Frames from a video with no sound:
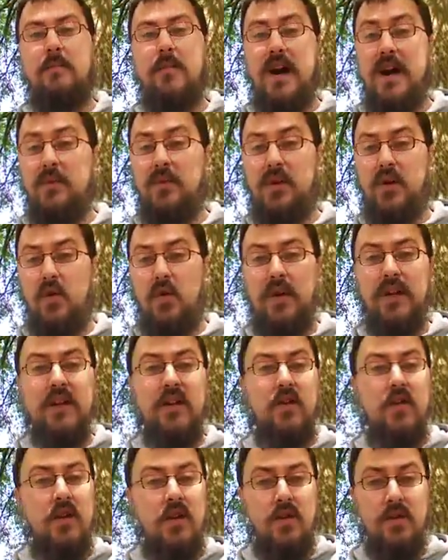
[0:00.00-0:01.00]
by recording
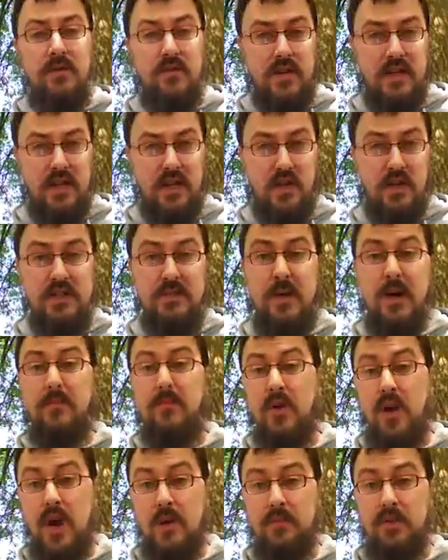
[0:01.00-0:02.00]
your own videos
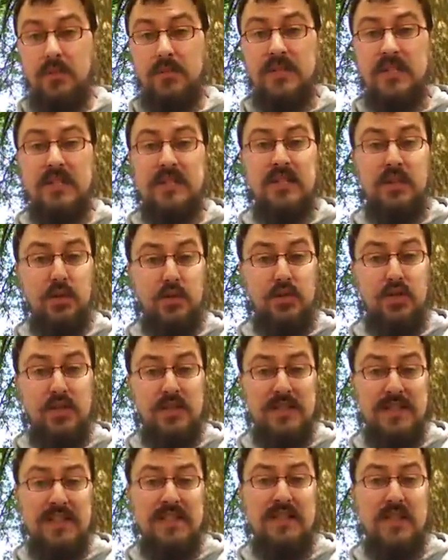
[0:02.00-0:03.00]
about problems and
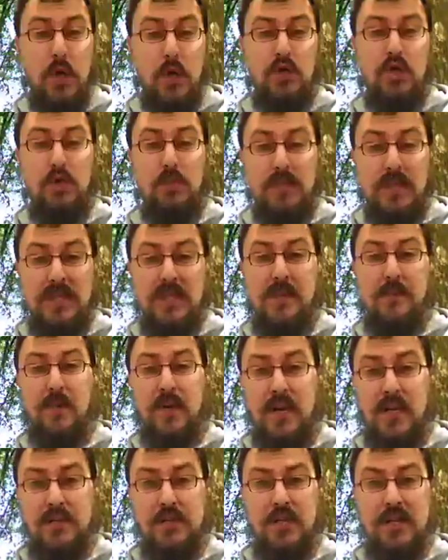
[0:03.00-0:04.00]
solutions in social media
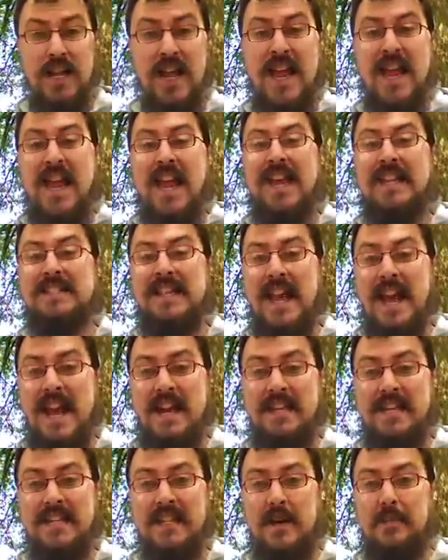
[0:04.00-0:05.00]
production and
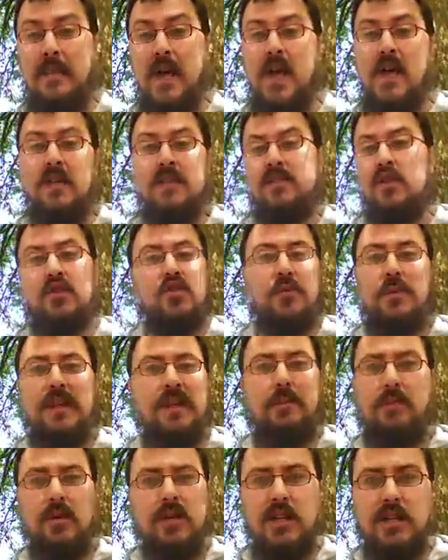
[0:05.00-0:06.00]
tagging them, social
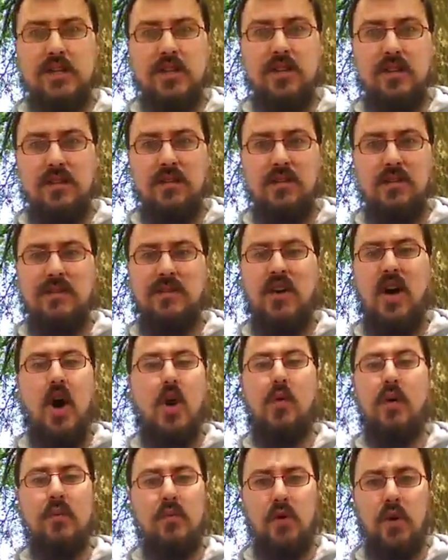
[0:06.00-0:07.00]
media production,
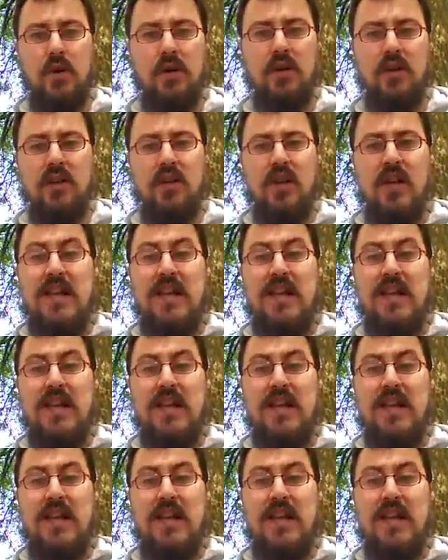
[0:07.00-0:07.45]
all one word,